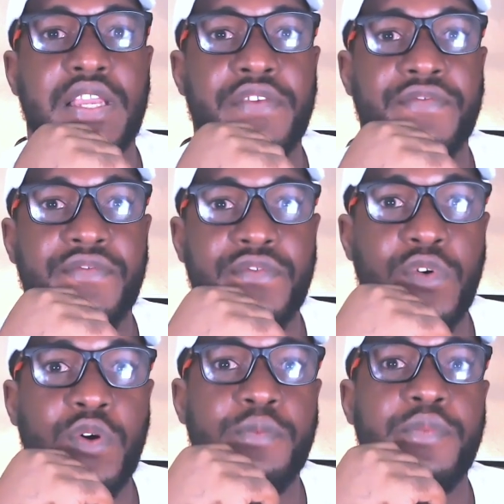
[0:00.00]
a
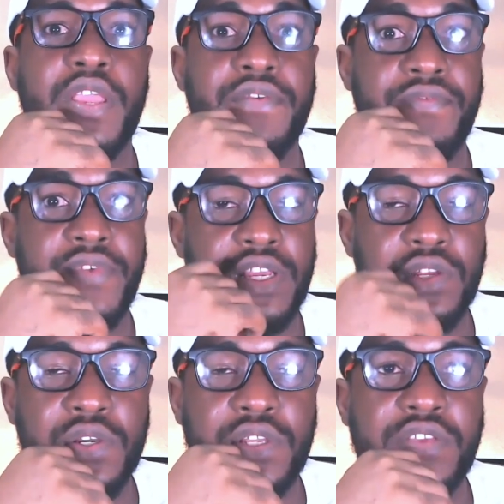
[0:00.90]
form, a fake
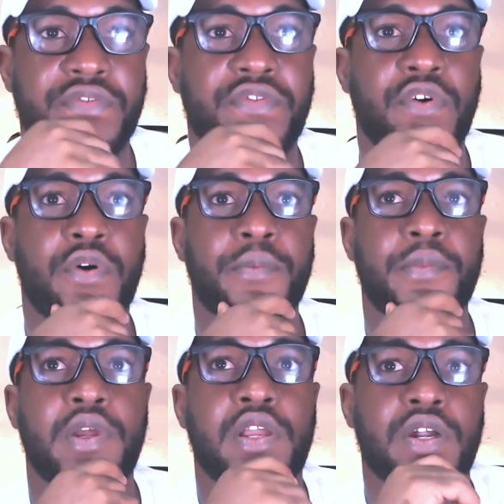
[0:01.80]
login form,